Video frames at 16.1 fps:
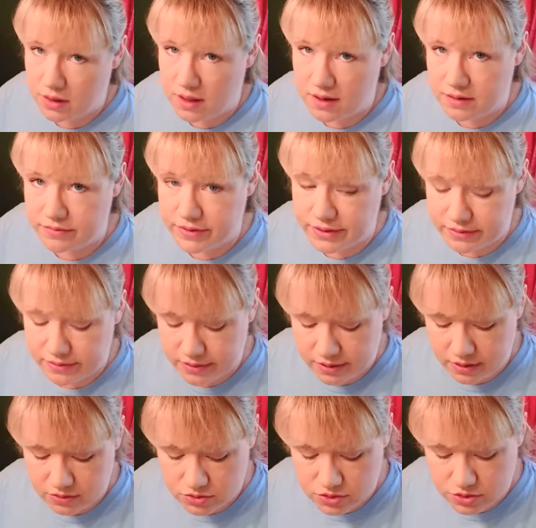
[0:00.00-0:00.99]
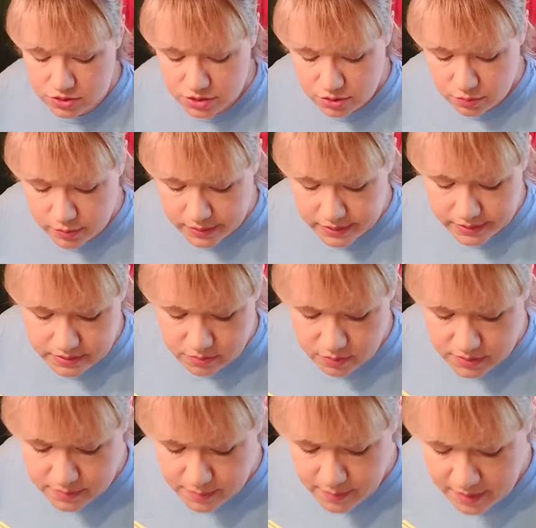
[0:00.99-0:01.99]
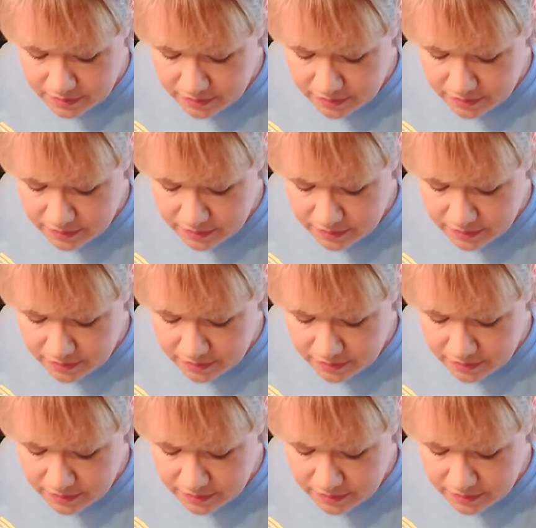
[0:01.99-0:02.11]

lot of other colors too, but this one's my